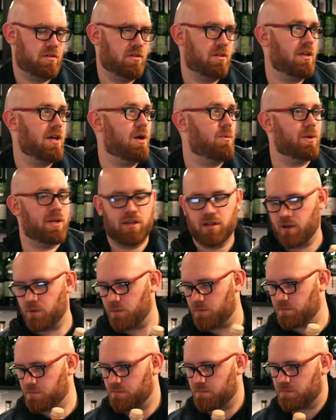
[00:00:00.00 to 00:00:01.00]
There we go.
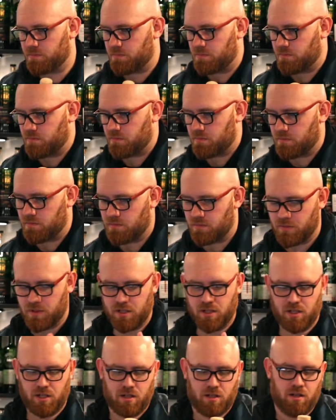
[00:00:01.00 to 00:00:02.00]

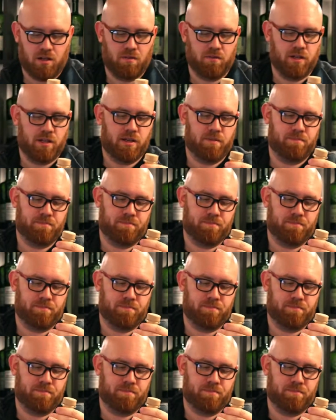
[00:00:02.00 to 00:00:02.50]
Lovely.